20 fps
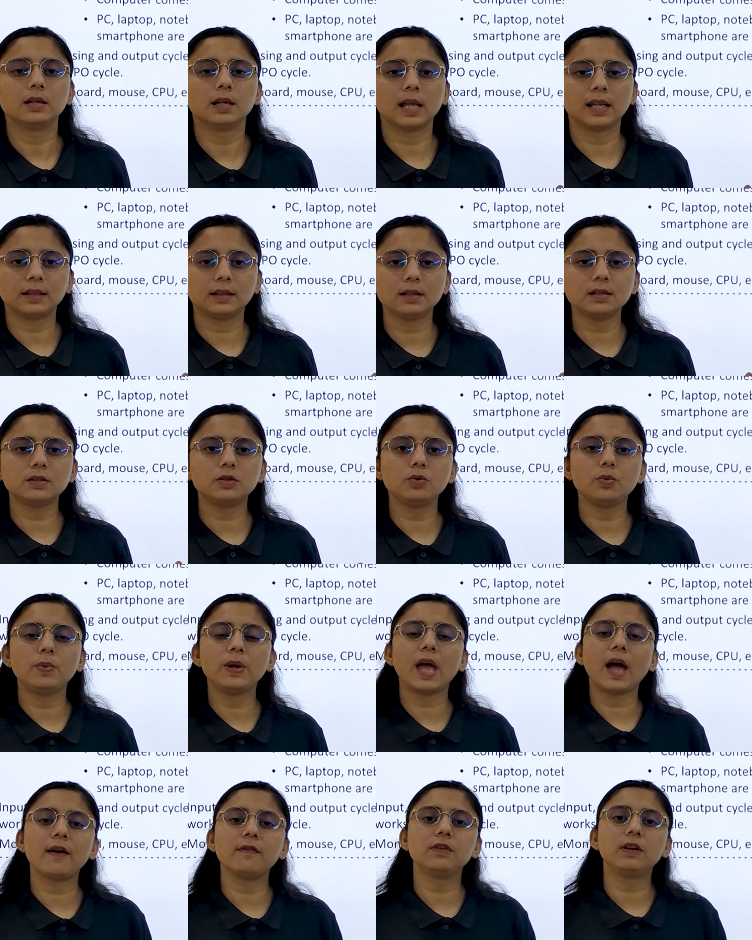Like this,
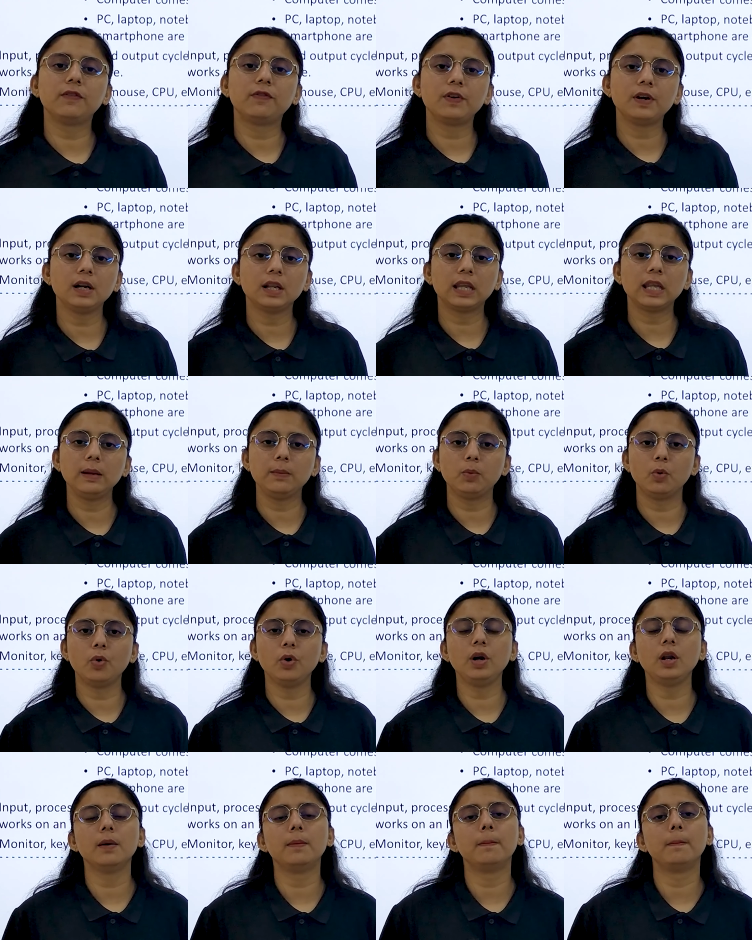we have different
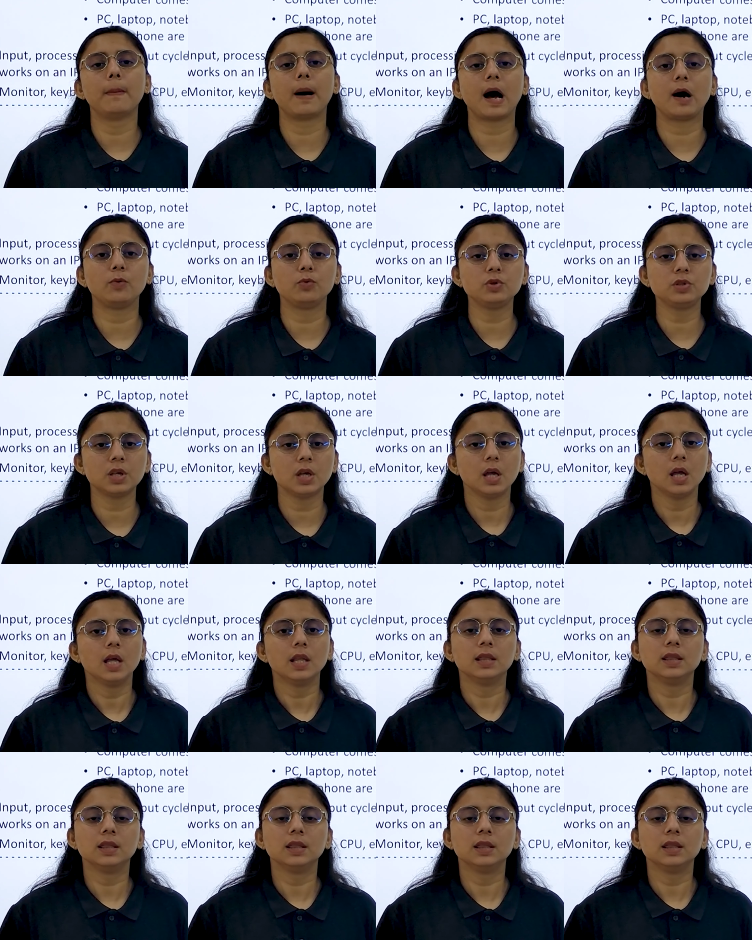keyboard, mouse.